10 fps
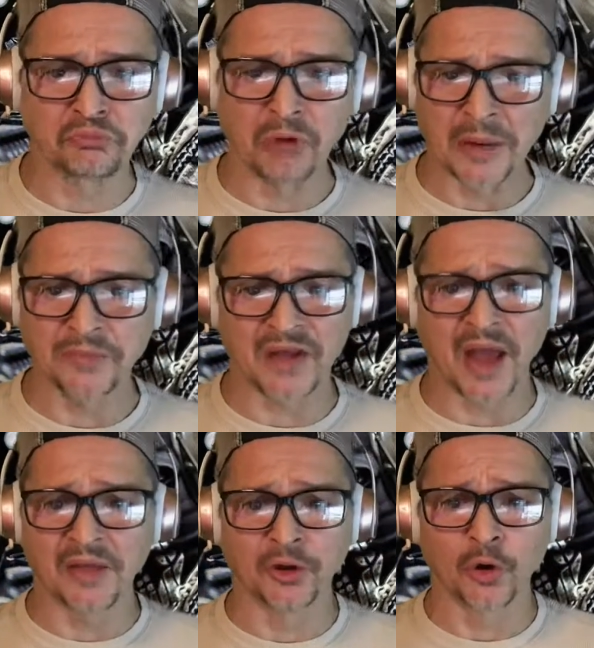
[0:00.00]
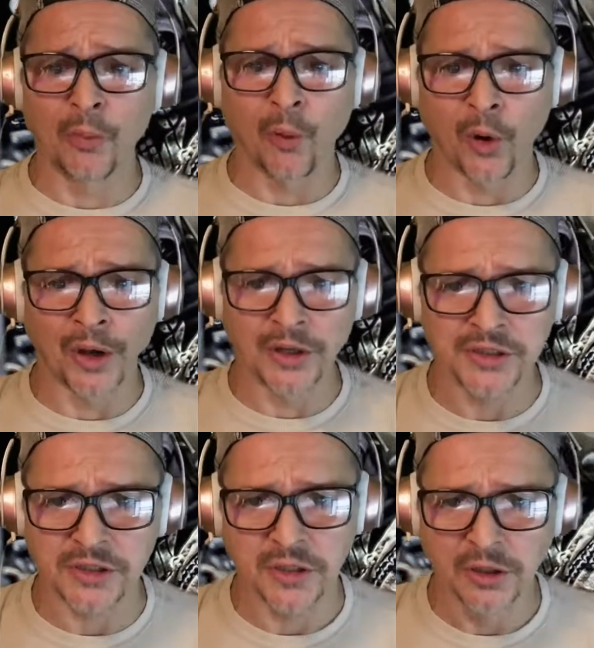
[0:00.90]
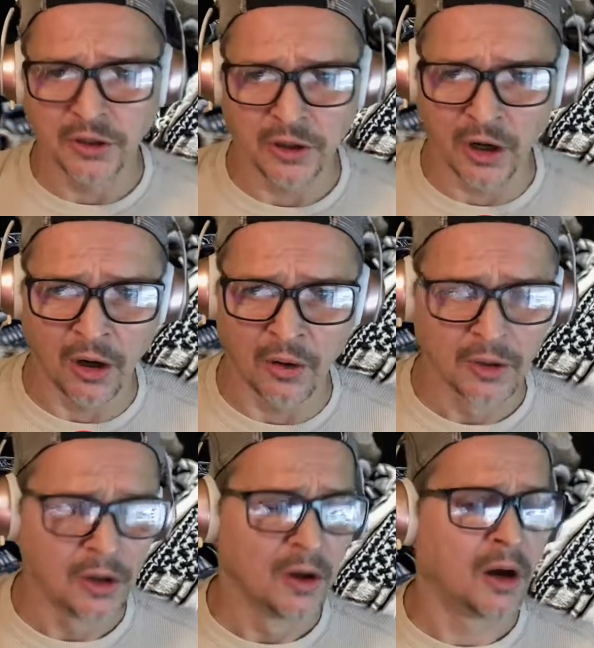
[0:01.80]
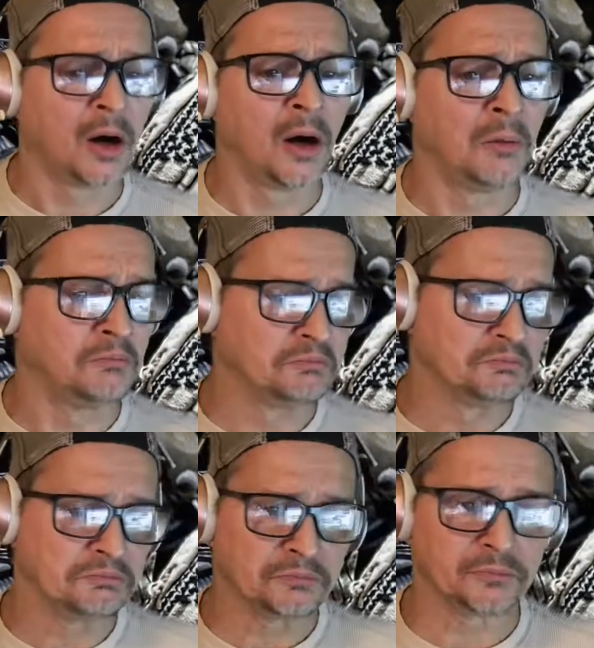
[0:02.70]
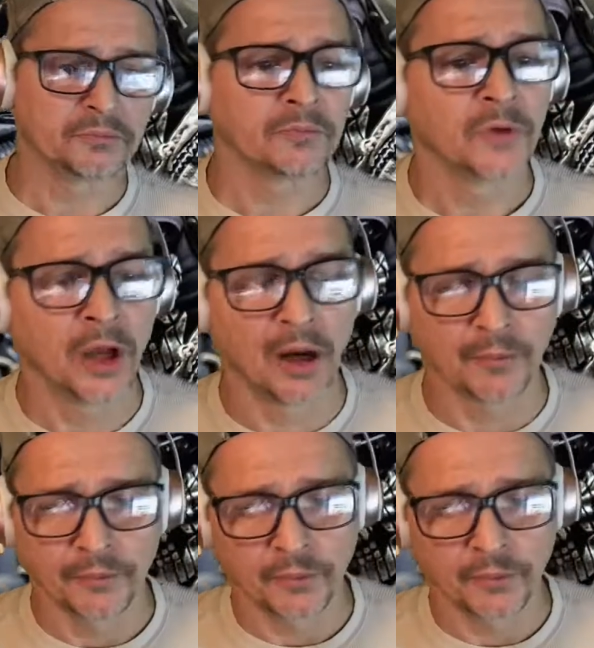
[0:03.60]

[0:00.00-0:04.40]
raped 10 little boys, you know? Um, yeah,